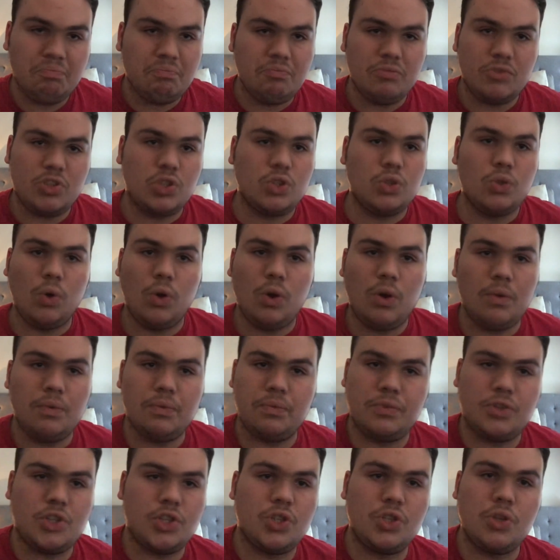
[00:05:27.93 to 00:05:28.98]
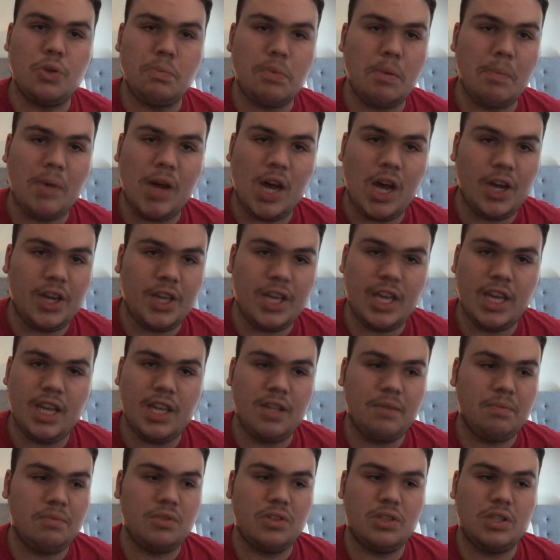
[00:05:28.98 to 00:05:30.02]
sort of
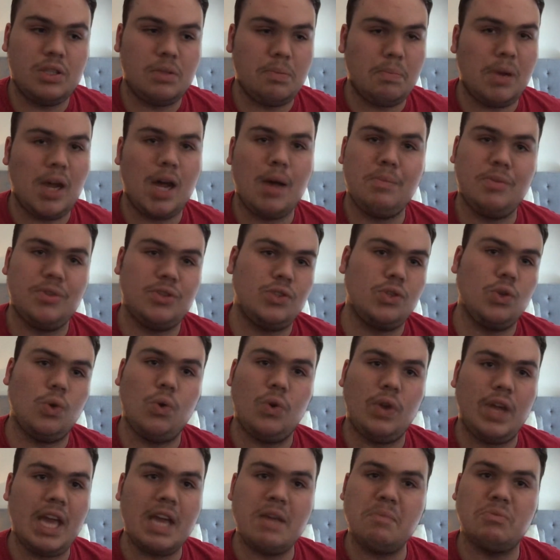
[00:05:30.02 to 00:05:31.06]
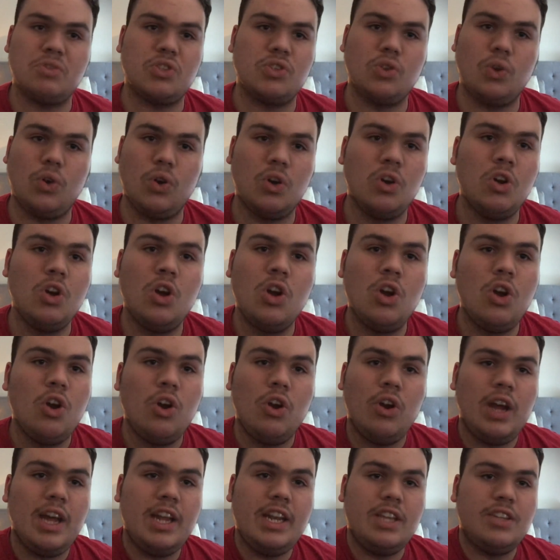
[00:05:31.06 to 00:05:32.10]
supermarket, department store, game store,
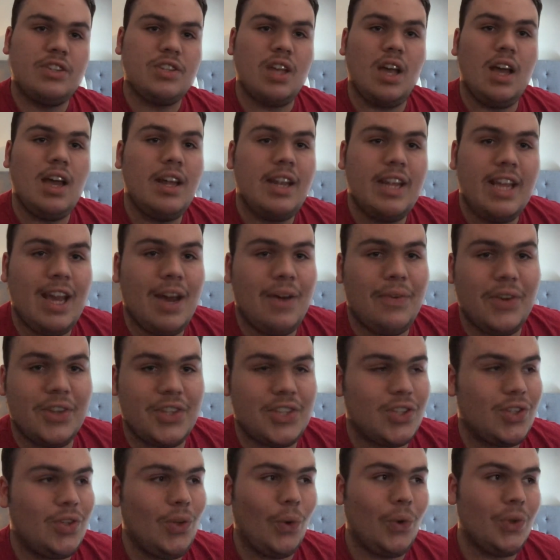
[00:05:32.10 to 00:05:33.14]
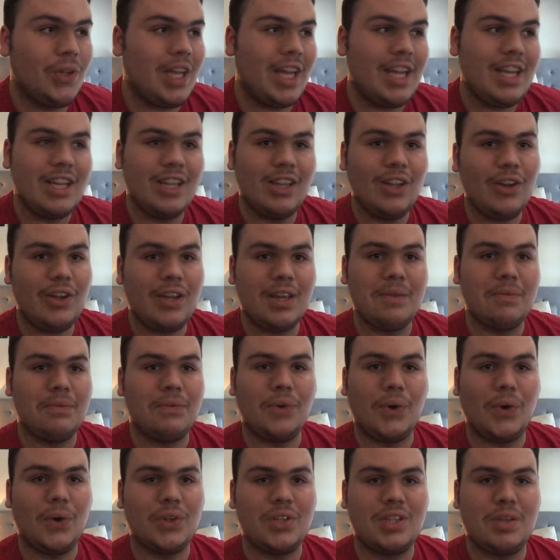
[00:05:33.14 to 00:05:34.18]
any other store that you're looking
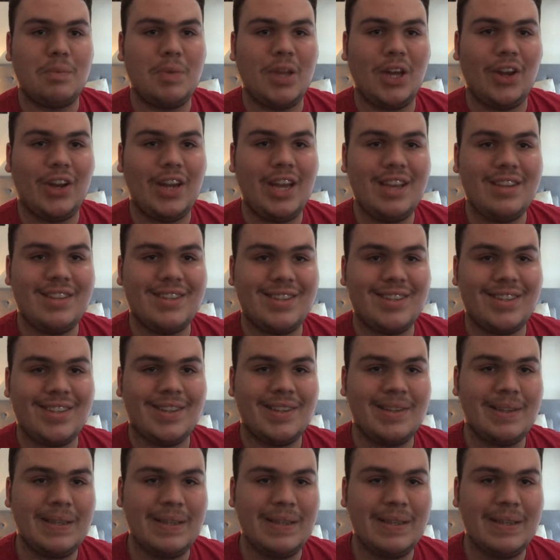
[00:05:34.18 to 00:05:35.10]
for, to be honest.